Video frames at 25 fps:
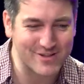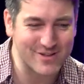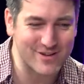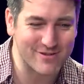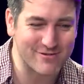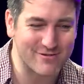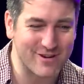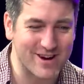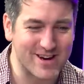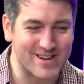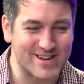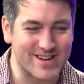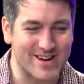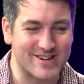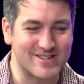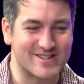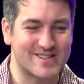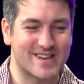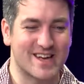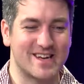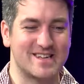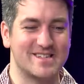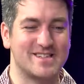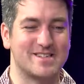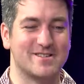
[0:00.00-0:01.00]
the radio
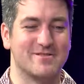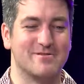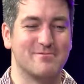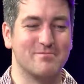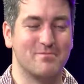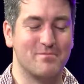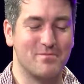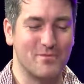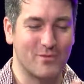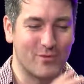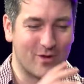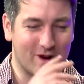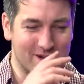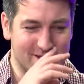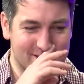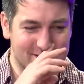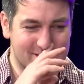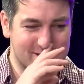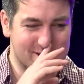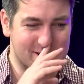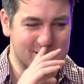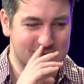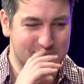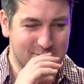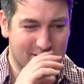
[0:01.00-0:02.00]
station
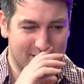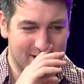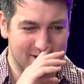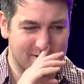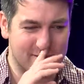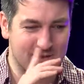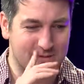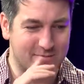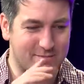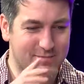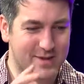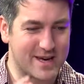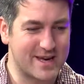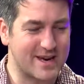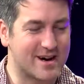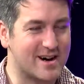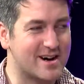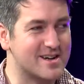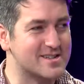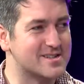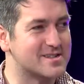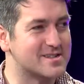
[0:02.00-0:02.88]
once as part of a PR